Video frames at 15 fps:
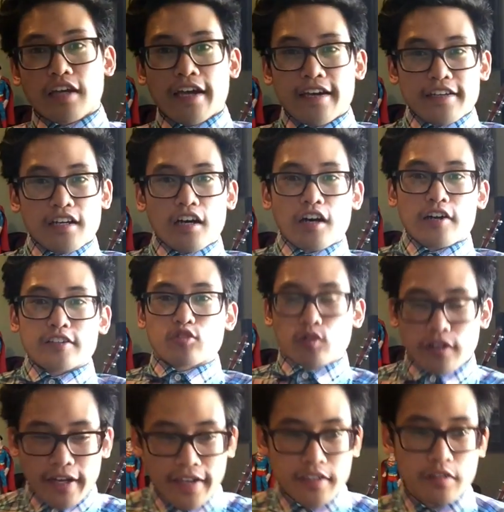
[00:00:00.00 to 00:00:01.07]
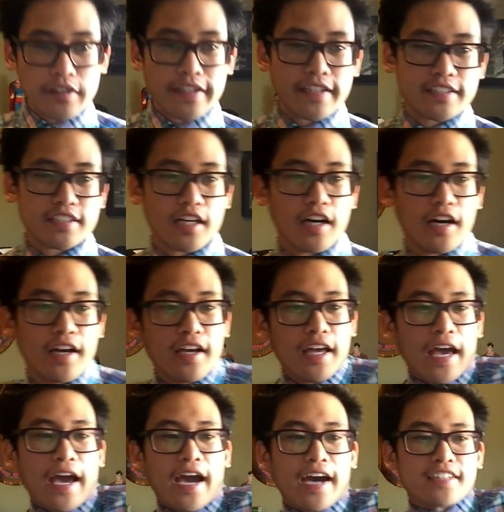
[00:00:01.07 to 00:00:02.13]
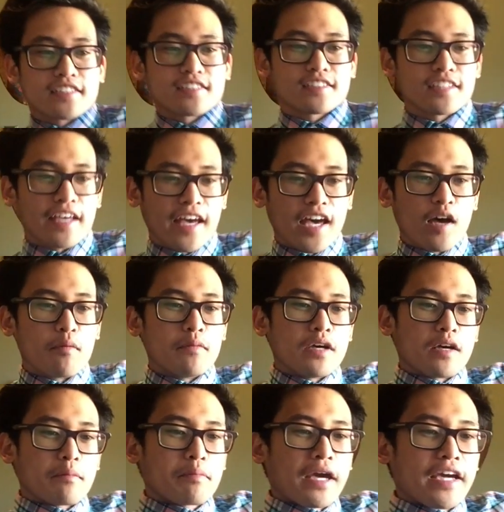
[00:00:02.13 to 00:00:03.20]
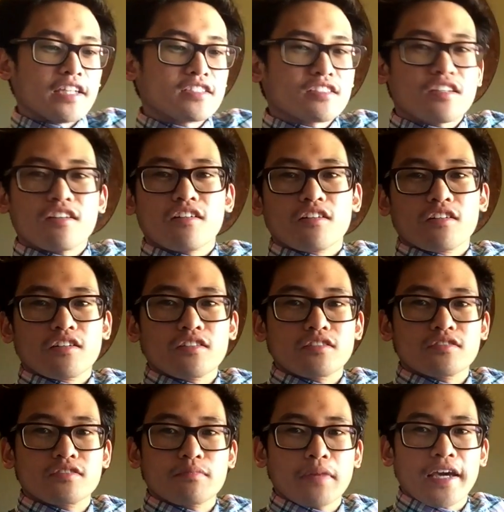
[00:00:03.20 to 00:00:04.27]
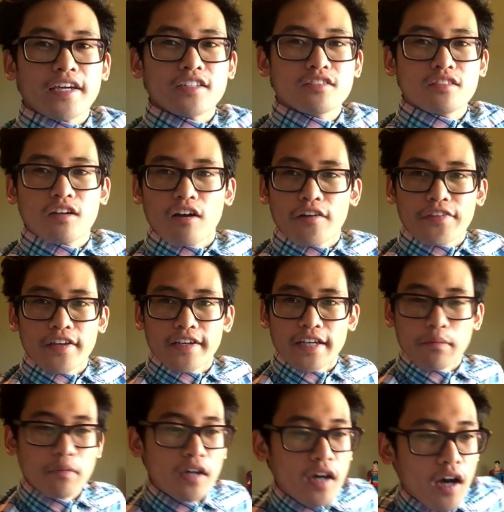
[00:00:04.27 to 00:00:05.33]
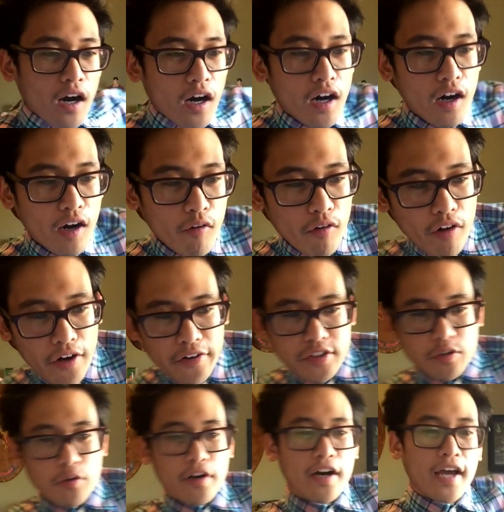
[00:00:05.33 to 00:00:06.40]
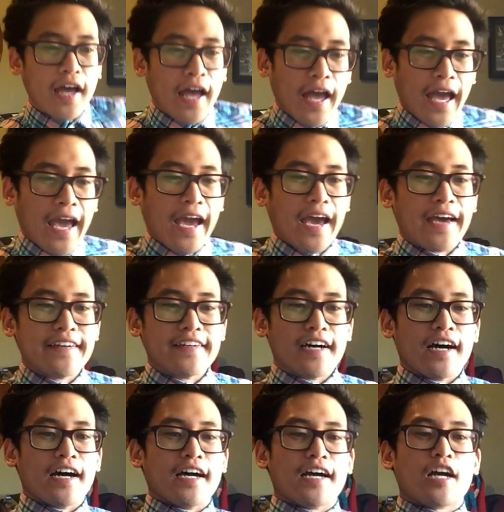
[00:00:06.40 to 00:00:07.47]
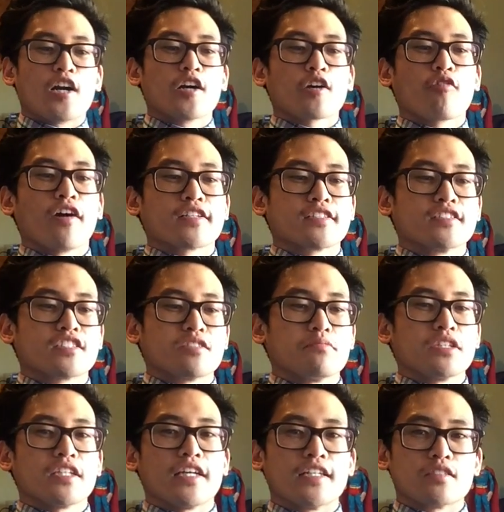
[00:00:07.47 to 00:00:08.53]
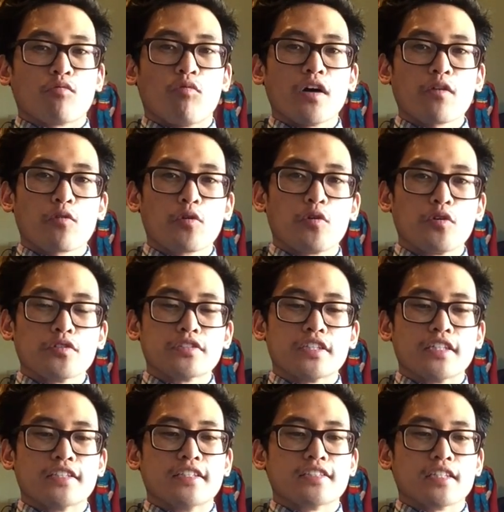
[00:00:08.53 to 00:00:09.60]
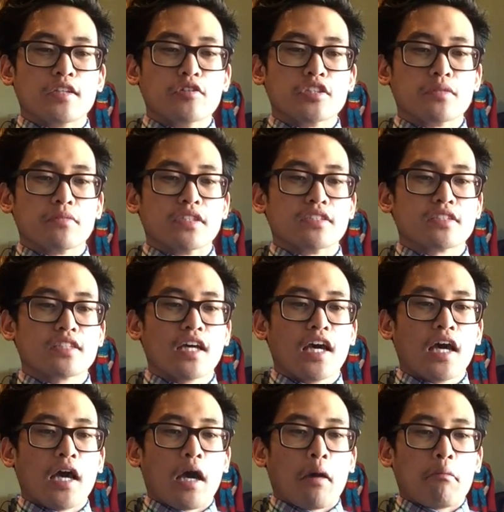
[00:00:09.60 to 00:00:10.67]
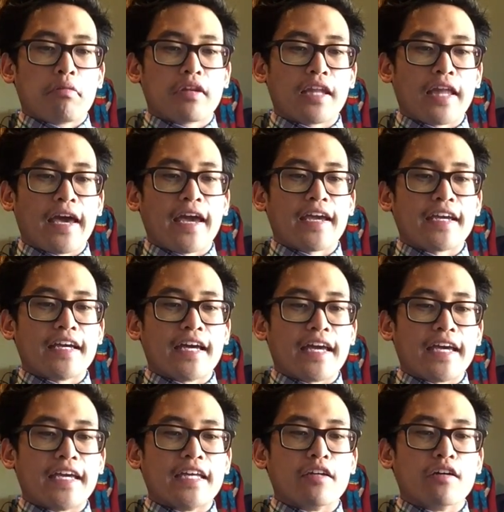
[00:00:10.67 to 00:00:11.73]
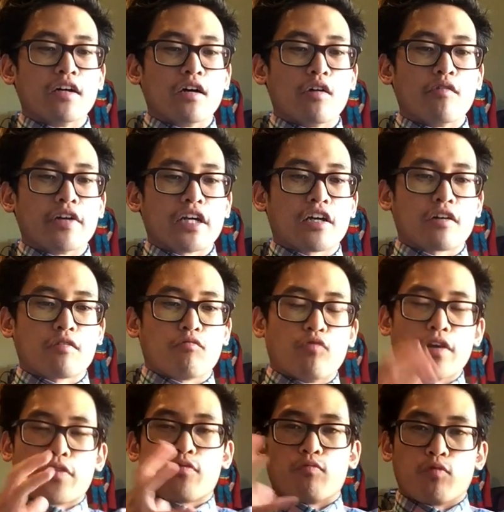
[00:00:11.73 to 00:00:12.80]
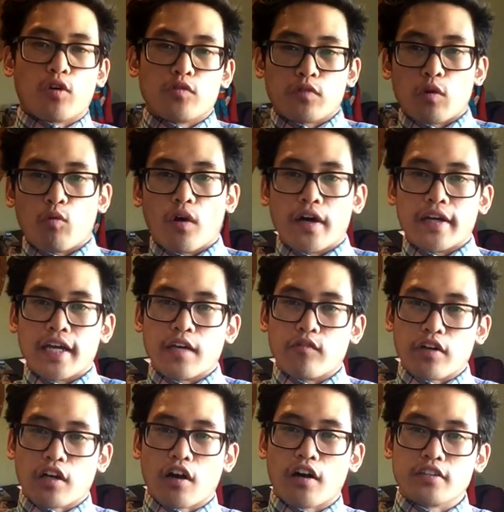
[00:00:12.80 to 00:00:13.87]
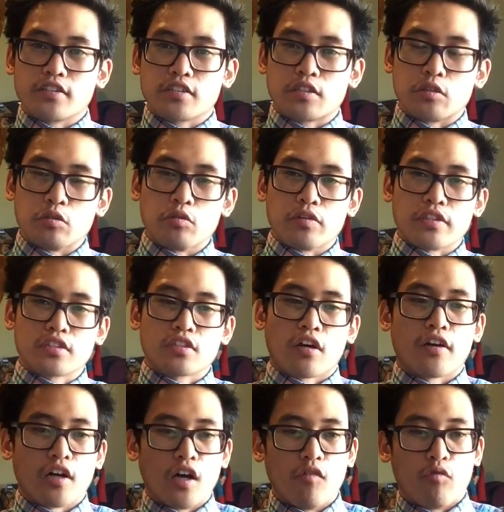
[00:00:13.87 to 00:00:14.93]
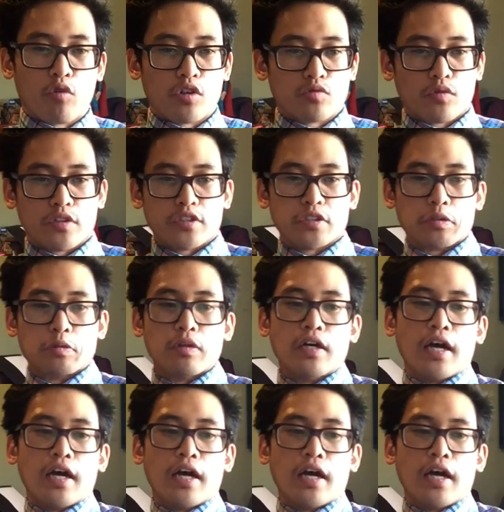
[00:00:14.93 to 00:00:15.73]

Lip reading: And her Twitter handle is at @mpage. Oh, Page, heart that name. Underscore. And her question to me is, what role did disillusionment play with World War I in regards to the start of World War II?